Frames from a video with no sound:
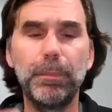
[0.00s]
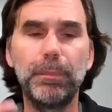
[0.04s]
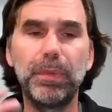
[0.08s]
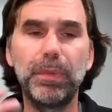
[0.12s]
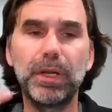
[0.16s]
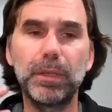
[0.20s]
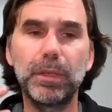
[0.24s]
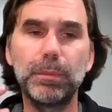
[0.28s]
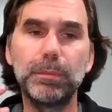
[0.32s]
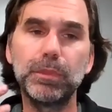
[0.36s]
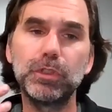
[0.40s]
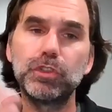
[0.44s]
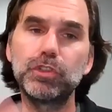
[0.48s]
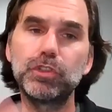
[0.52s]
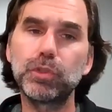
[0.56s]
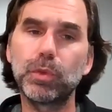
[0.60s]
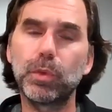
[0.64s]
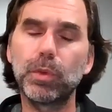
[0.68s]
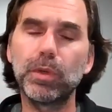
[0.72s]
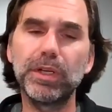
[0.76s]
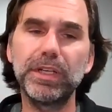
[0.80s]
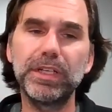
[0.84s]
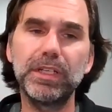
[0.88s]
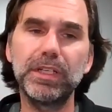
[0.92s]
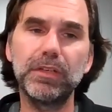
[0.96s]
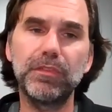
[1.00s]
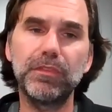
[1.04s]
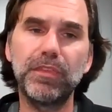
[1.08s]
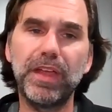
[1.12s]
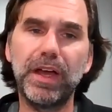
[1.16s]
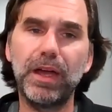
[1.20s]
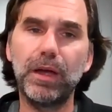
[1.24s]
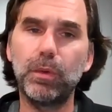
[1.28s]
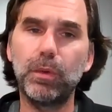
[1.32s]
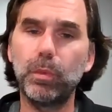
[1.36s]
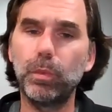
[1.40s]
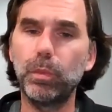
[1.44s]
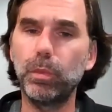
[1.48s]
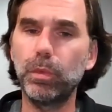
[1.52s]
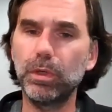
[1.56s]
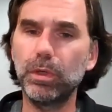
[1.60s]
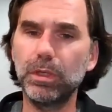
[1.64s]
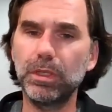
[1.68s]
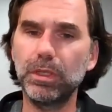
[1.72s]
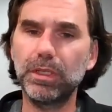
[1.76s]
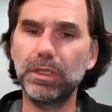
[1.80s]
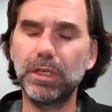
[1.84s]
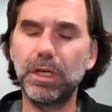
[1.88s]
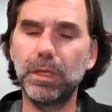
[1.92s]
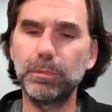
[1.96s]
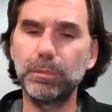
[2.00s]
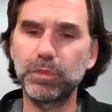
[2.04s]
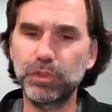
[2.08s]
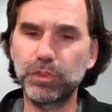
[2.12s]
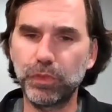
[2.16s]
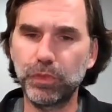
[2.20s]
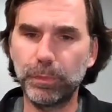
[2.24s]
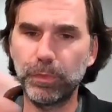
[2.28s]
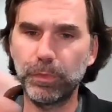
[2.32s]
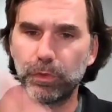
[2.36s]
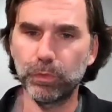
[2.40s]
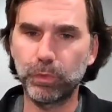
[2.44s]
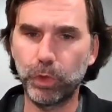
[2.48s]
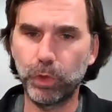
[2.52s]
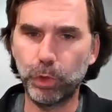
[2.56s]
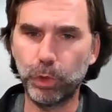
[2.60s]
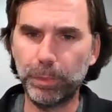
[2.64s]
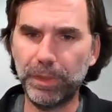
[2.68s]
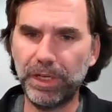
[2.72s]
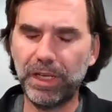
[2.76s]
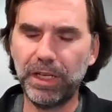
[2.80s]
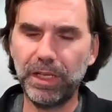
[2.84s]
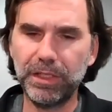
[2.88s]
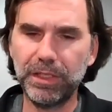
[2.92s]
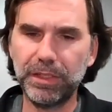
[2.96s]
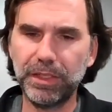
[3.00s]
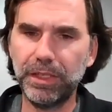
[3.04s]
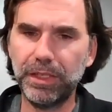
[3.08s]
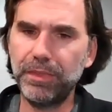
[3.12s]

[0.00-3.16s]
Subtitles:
but a majority of that work comes from the robot